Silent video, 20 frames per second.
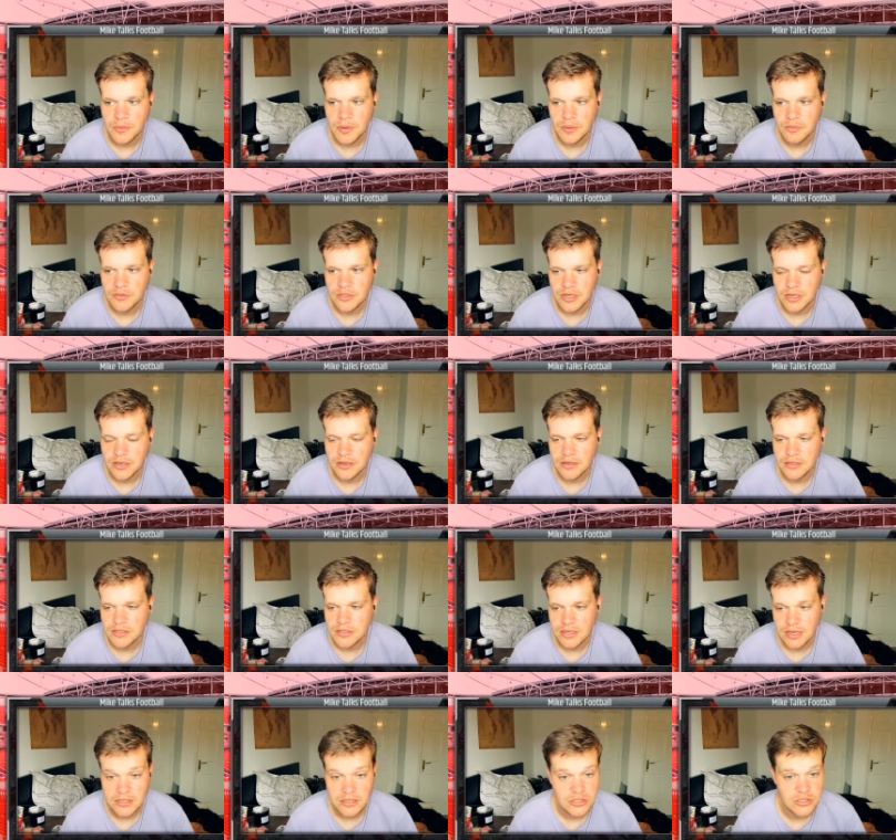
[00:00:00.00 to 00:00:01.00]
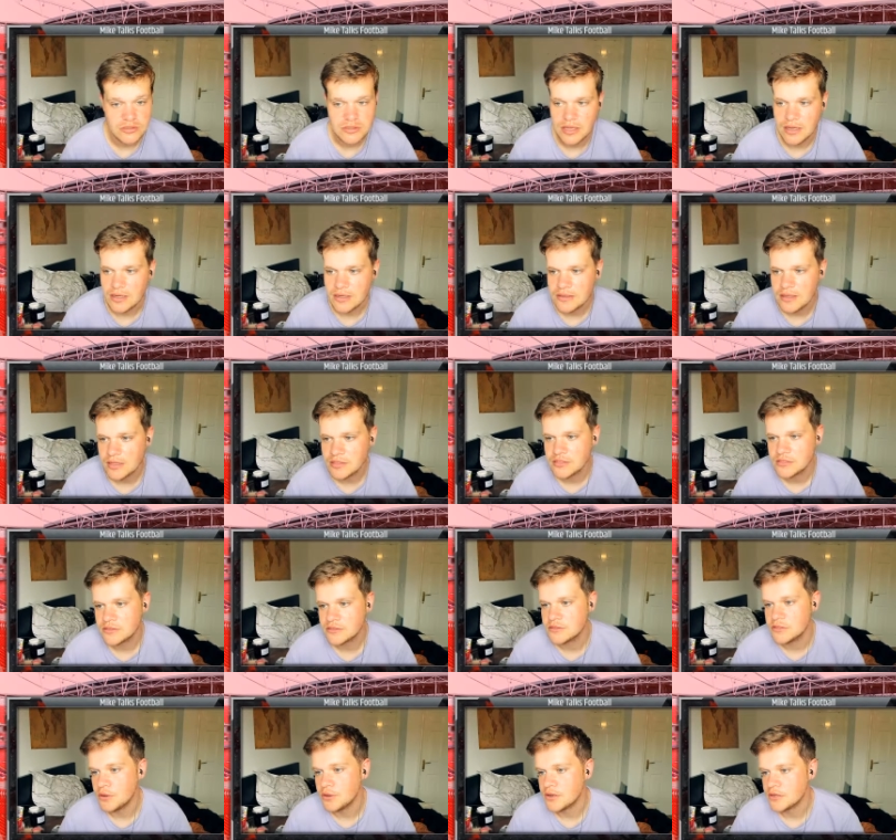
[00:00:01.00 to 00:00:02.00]
ridiculous, and that's
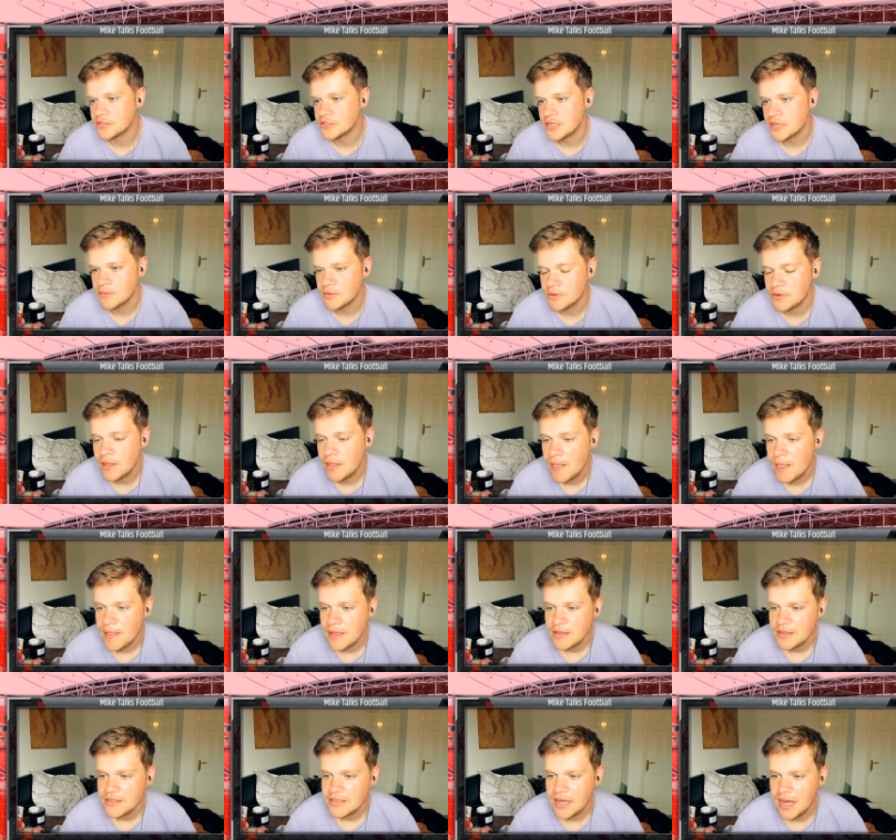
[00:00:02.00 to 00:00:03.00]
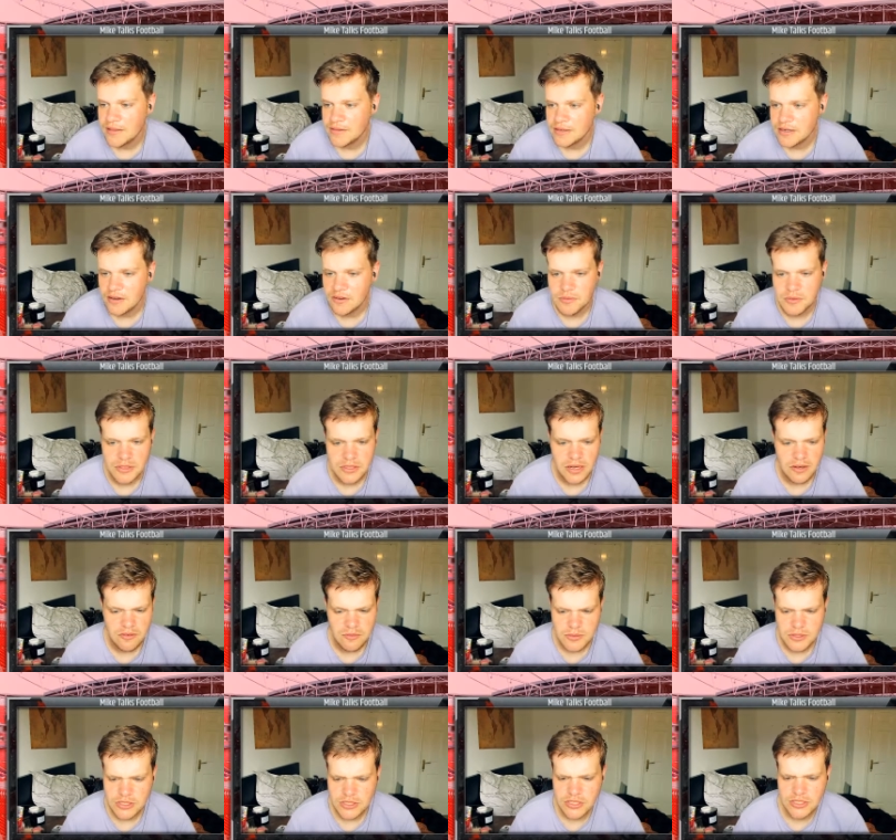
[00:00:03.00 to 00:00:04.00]
totally understandable. Yeah, the
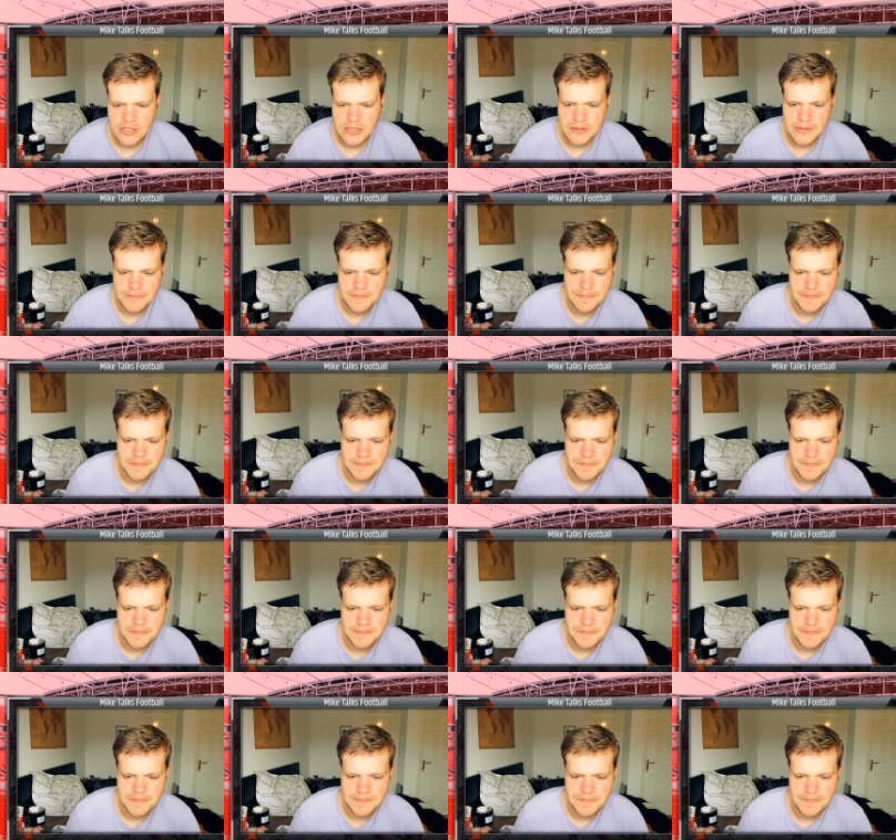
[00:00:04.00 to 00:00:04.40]
government's.